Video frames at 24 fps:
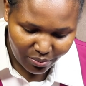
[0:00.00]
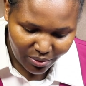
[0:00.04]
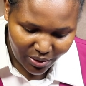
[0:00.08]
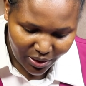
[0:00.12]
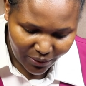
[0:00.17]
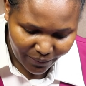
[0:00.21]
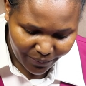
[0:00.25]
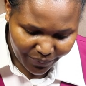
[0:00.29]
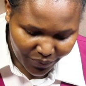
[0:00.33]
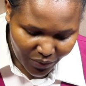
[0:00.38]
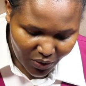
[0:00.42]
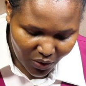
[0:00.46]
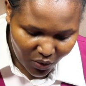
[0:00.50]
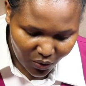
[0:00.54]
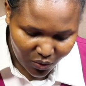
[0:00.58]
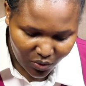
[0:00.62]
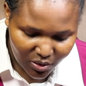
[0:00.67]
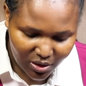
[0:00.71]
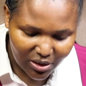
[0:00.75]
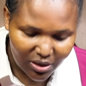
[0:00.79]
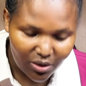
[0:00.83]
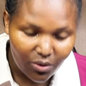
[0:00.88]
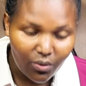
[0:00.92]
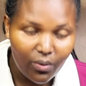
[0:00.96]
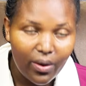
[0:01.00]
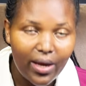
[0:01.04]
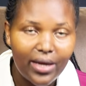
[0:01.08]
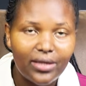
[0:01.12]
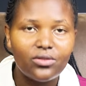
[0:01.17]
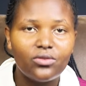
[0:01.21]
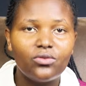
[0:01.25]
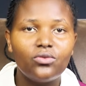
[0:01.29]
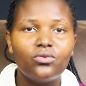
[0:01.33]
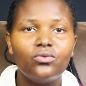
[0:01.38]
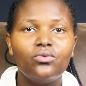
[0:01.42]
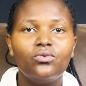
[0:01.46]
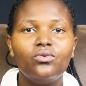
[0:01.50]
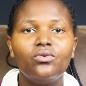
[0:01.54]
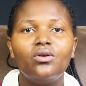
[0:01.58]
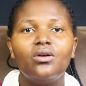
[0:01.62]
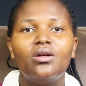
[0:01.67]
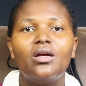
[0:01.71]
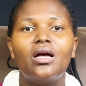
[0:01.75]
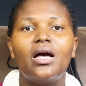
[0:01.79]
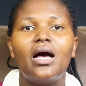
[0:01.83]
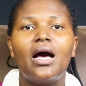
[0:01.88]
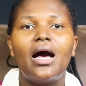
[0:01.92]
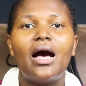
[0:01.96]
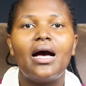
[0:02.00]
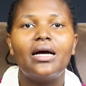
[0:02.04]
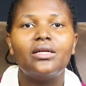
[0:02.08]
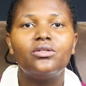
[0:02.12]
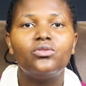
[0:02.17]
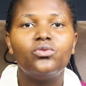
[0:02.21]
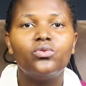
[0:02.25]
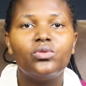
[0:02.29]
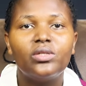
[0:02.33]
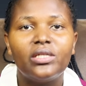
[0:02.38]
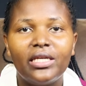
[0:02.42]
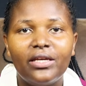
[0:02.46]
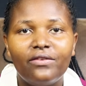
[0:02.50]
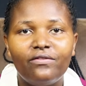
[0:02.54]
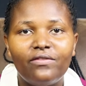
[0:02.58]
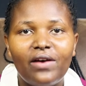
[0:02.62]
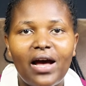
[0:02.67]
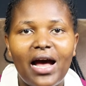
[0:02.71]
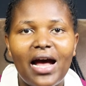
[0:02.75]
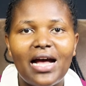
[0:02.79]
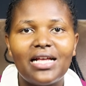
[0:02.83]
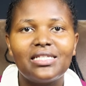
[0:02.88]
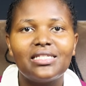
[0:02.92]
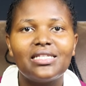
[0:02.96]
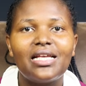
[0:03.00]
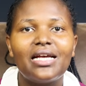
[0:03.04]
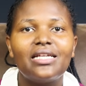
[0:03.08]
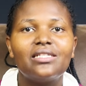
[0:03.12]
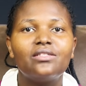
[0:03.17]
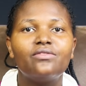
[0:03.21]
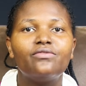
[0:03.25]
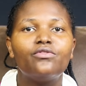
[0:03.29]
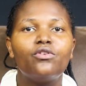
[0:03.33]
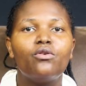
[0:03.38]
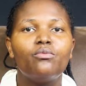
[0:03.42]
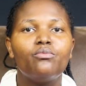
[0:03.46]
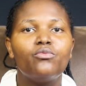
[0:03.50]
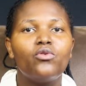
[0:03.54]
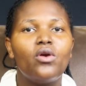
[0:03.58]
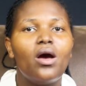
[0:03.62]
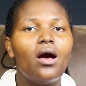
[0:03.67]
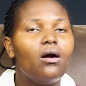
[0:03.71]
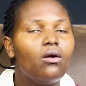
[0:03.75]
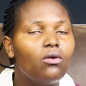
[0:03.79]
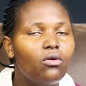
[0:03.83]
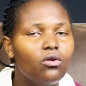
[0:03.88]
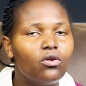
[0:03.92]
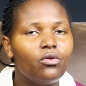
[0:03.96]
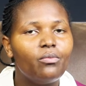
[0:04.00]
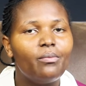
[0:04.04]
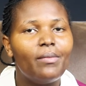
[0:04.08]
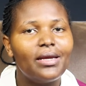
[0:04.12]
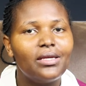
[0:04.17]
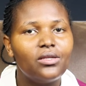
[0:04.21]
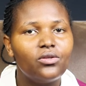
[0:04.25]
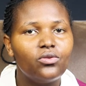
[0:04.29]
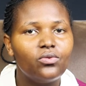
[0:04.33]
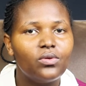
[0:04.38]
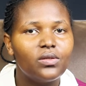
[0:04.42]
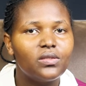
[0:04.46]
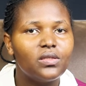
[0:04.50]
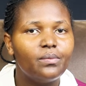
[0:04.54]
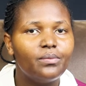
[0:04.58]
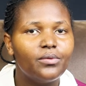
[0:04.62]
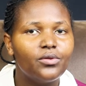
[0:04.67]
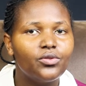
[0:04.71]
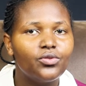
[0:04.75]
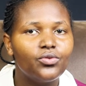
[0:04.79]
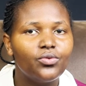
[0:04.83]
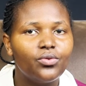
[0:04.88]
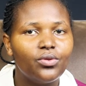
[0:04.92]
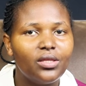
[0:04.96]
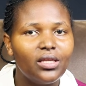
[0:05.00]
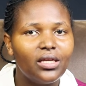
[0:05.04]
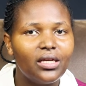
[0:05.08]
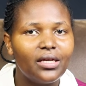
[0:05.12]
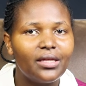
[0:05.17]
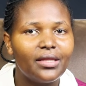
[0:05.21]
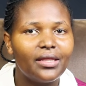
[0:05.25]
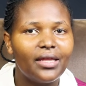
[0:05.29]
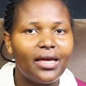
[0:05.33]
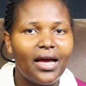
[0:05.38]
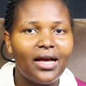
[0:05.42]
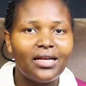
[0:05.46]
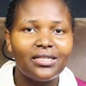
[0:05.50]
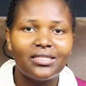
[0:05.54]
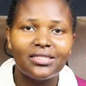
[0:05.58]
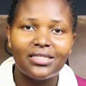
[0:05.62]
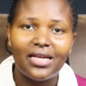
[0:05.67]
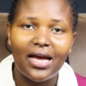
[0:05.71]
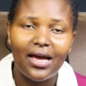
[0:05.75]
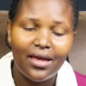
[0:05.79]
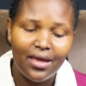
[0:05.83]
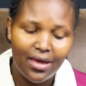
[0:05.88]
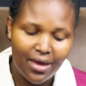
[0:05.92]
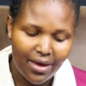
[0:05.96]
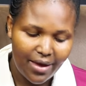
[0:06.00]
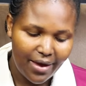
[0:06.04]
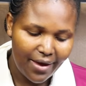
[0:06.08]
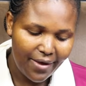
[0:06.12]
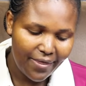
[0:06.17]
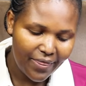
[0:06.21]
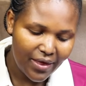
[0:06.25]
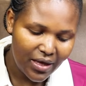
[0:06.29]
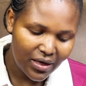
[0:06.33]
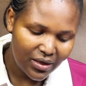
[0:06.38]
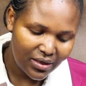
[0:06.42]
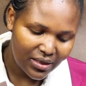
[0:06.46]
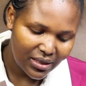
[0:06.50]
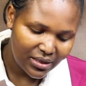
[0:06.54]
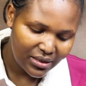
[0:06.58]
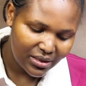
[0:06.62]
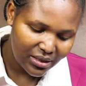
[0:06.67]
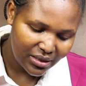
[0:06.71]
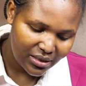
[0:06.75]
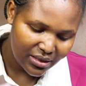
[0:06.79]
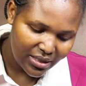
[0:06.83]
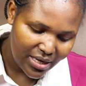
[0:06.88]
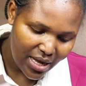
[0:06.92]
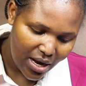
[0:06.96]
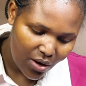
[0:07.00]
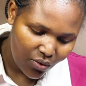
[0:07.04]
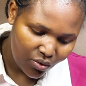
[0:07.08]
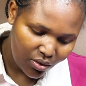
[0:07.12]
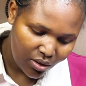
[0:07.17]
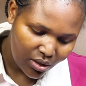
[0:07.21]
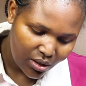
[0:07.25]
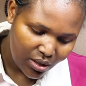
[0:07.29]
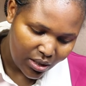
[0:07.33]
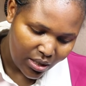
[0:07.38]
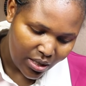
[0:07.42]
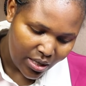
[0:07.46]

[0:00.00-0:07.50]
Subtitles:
B, which requires you to give answers from your own mind. You are supposed to think the answer and then write it down.